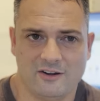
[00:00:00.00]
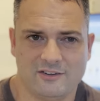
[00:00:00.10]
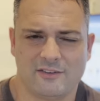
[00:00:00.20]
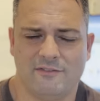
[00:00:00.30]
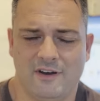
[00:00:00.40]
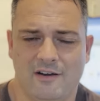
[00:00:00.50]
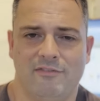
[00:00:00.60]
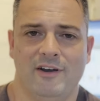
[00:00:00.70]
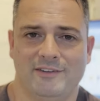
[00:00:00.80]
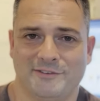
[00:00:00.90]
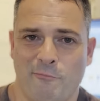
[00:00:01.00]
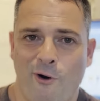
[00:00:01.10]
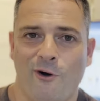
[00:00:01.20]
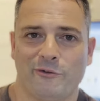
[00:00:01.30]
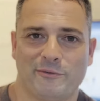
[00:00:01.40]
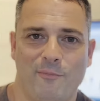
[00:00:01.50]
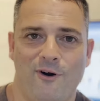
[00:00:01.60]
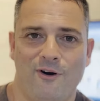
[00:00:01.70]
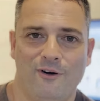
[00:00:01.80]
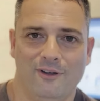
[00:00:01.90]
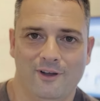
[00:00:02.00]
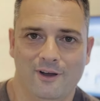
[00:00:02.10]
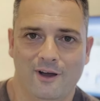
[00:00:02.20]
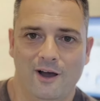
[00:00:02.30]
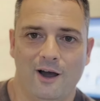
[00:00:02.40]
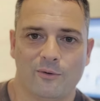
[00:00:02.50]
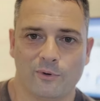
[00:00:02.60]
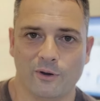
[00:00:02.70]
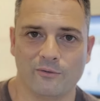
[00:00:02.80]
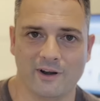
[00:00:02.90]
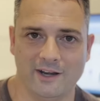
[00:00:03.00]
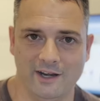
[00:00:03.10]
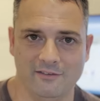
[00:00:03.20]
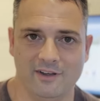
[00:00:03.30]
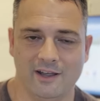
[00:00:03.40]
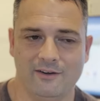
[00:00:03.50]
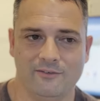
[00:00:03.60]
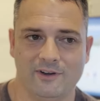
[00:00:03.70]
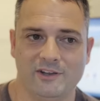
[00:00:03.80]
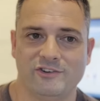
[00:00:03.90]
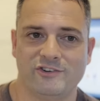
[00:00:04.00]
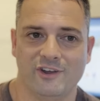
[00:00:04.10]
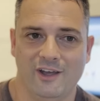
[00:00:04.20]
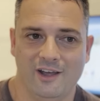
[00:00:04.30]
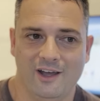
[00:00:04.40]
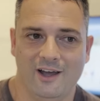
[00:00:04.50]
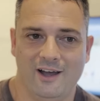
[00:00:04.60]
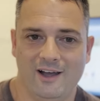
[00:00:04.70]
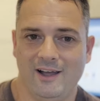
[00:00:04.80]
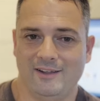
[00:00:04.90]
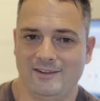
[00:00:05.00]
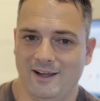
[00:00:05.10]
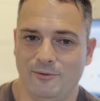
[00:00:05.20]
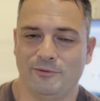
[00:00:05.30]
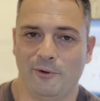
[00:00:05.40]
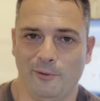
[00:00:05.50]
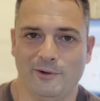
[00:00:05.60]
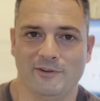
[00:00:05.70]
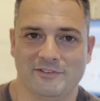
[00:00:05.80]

just a very, very small, small uh, road running event, which uh, I was the only one